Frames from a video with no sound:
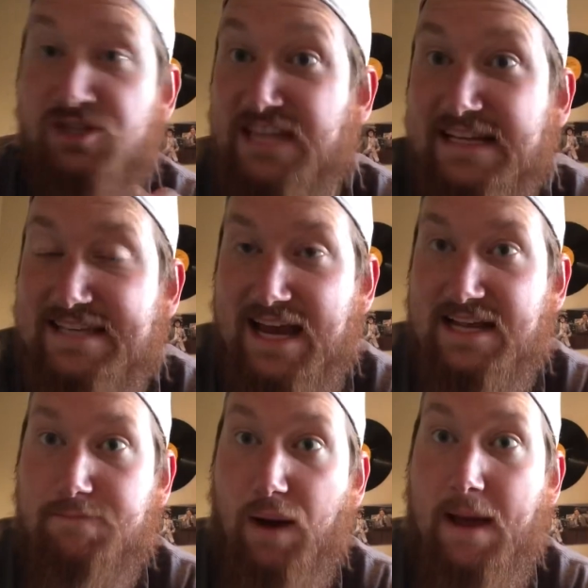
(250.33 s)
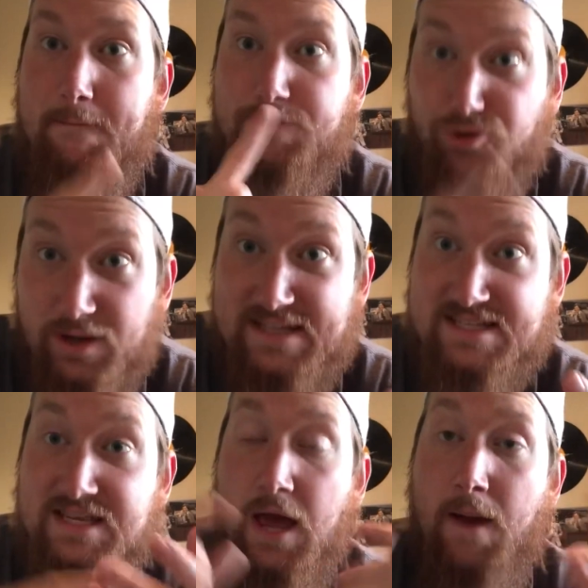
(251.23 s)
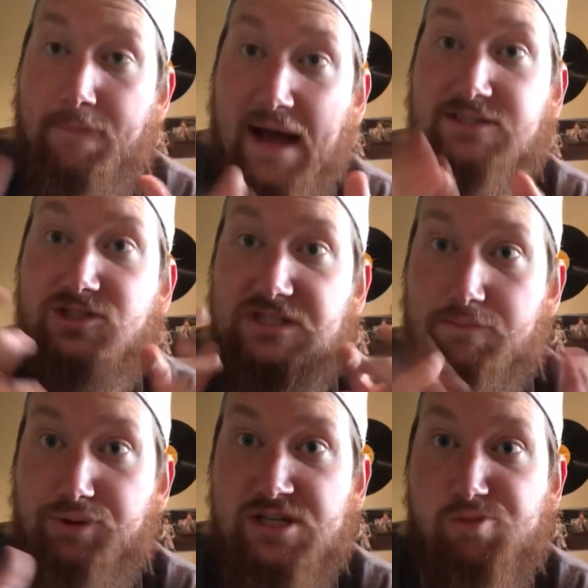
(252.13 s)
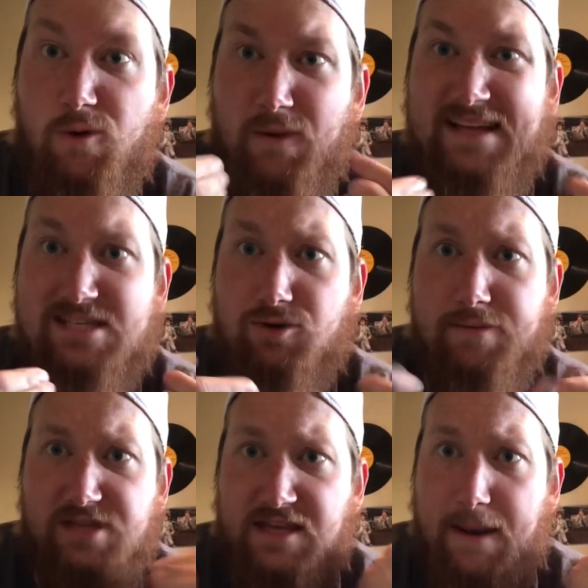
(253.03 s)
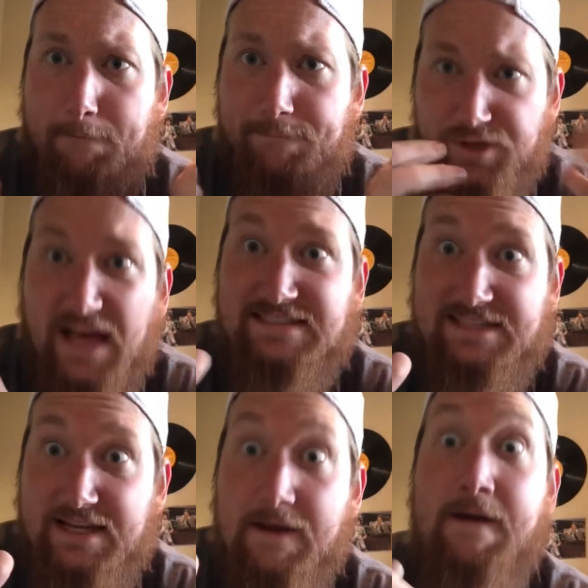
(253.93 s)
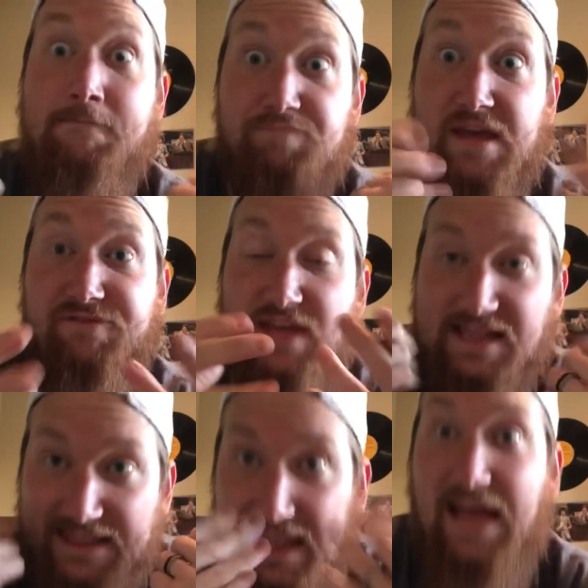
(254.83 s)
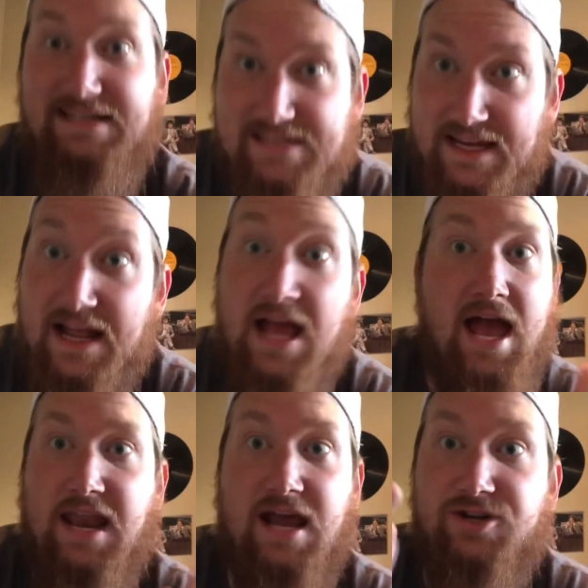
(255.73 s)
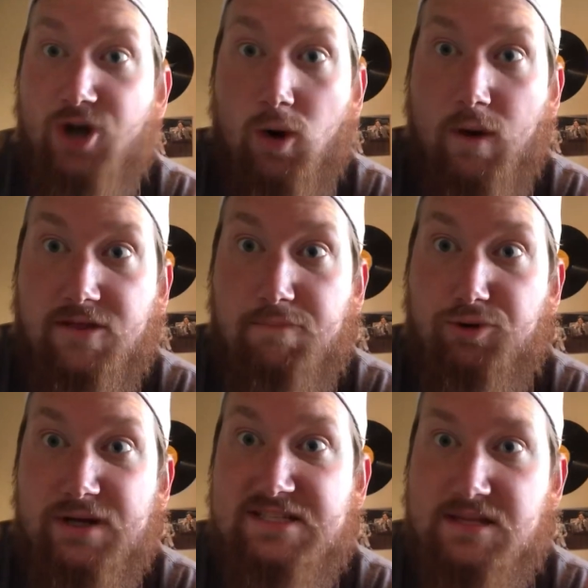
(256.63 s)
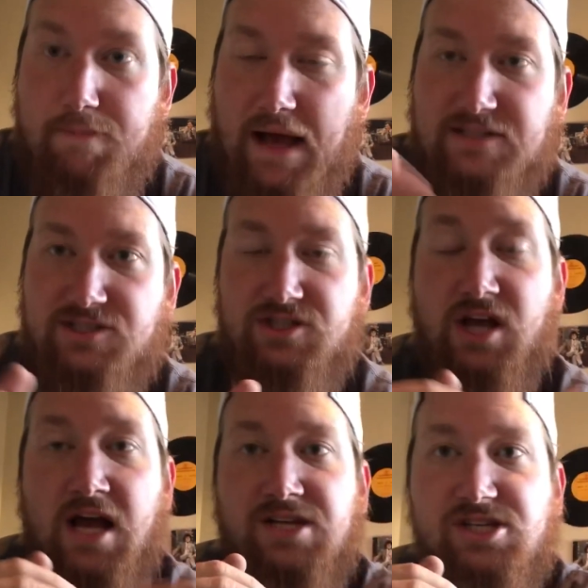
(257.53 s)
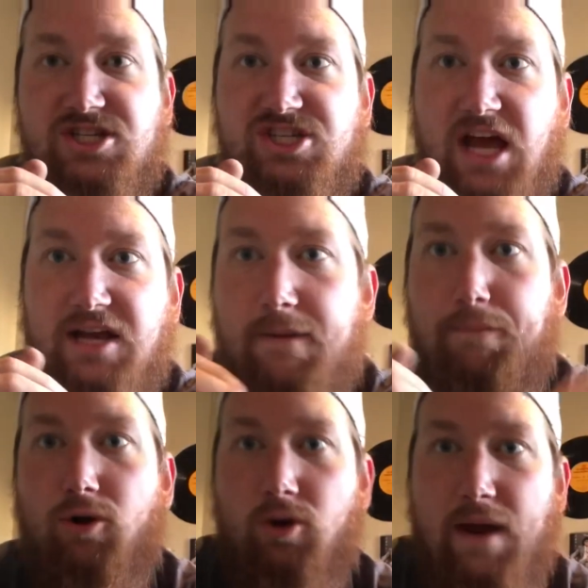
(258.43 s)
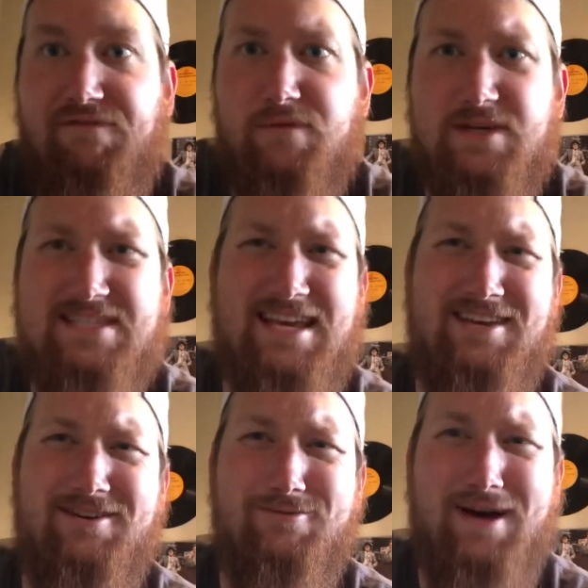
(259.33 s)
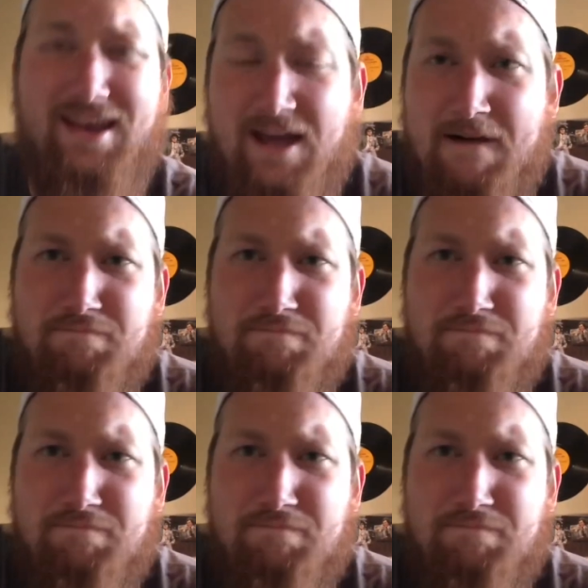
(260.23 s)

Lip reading: dictated by priests. Pastors and priests would read scripts and then bless it if they liked it. And out of nowhere, the priests and pastors just decided to pull away from it and say, you know what?